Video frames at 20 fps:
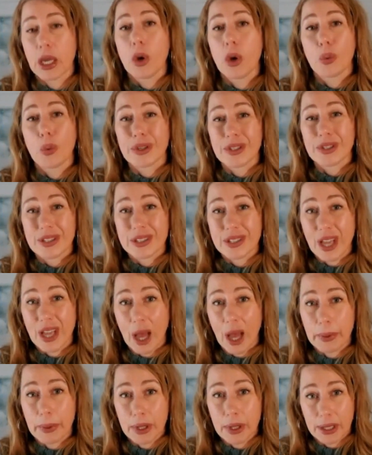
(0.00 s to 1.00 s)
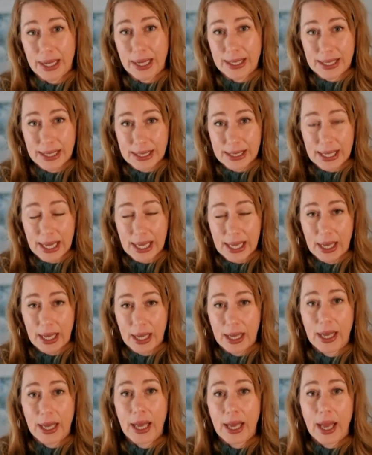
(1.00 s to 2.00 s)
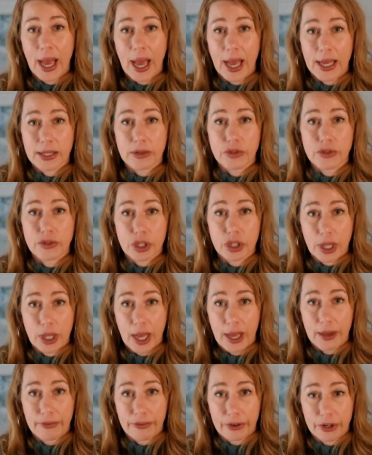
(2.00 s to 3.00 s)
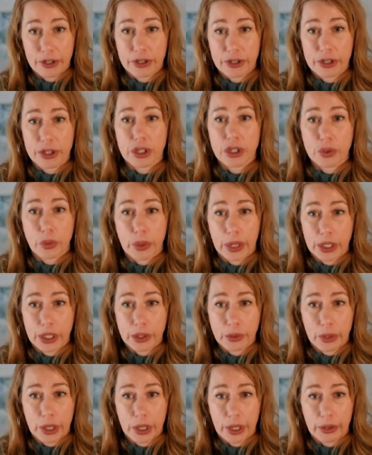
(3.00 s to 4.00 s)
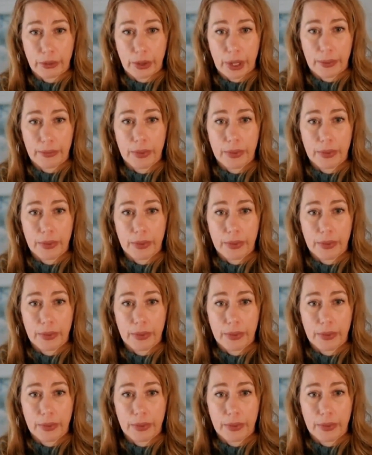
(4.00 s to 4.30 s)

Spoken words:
will stop collecting data as of July 1st, 2023.